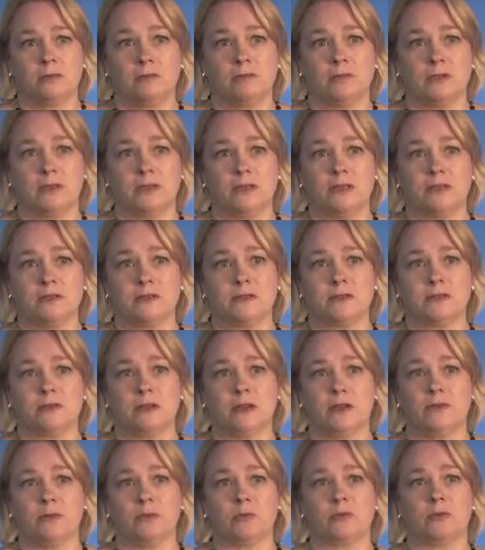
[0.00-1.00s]
but they still
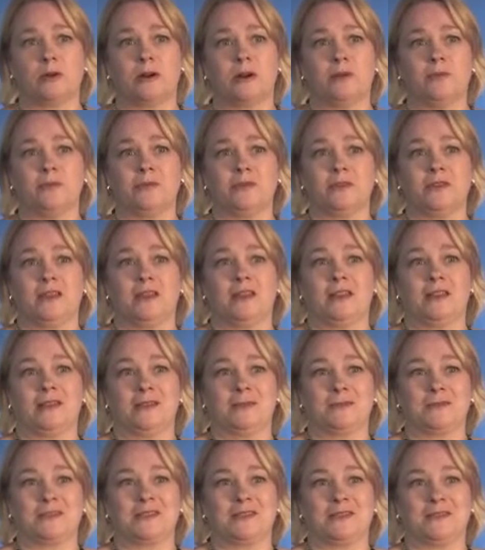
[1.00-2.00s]
have a problem with getting
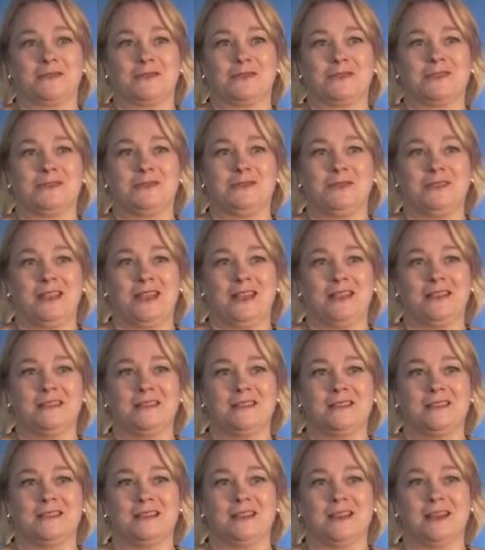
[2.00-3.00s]
themselves too
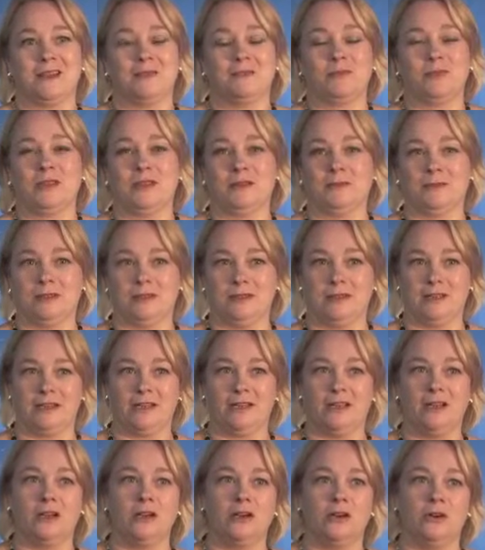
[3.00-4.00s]
tense and not being able to
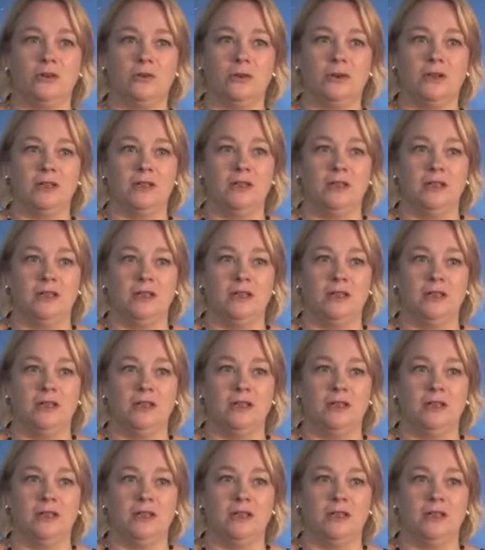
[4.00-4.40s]
let go.